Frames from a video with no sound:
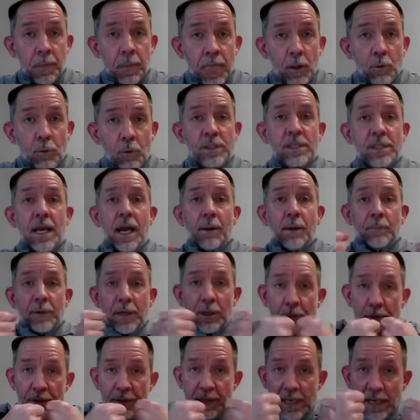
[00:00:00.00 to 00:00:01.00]
What's
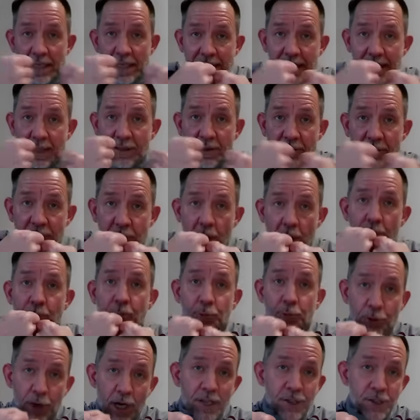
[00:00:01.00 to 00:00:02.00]
happening with these is that they've got
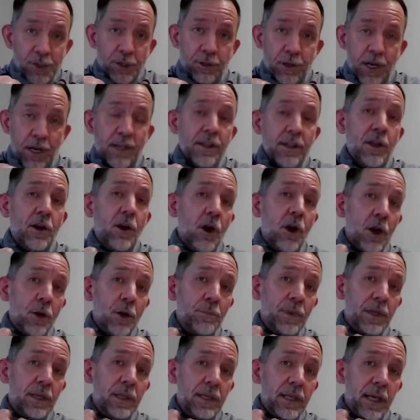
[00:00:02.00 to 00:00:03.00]
pressure and they are
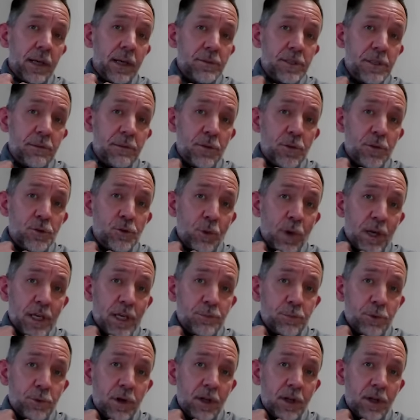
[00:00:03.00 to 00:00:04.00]
building up some of those
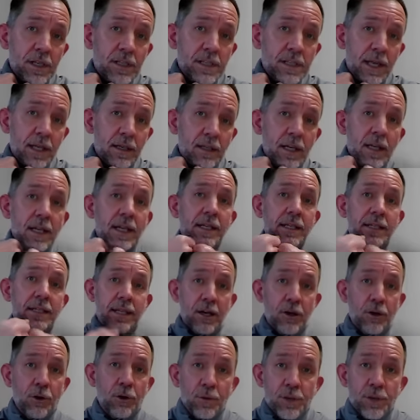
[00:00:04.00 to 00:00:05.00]
waste products that
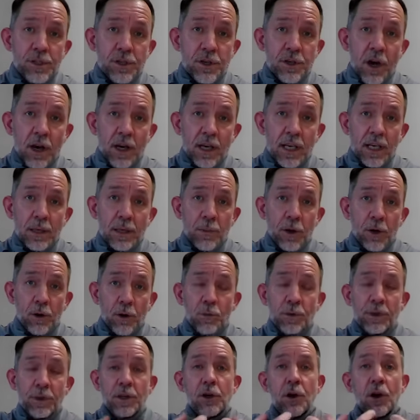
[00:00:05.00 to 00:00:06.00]
Tara was talking
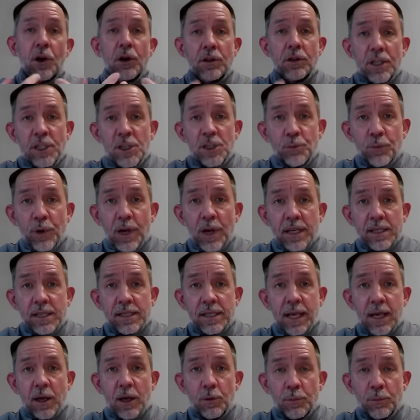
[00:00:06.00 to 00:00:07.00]
about when the cartilage breaks
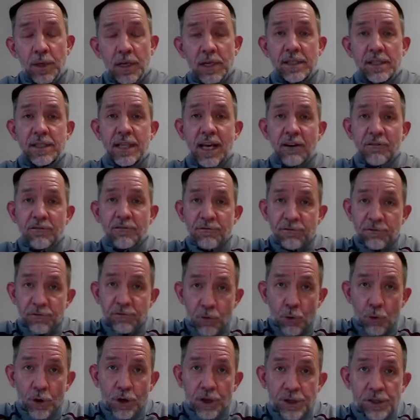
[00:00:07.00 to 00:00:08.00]
down, because that
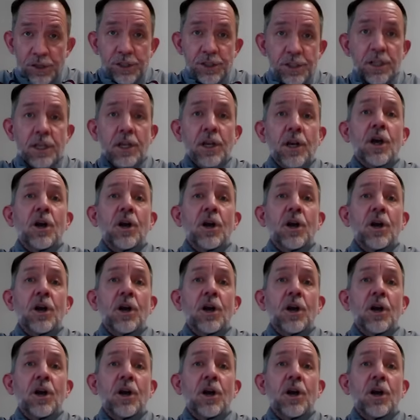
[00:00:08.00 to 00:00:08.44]
force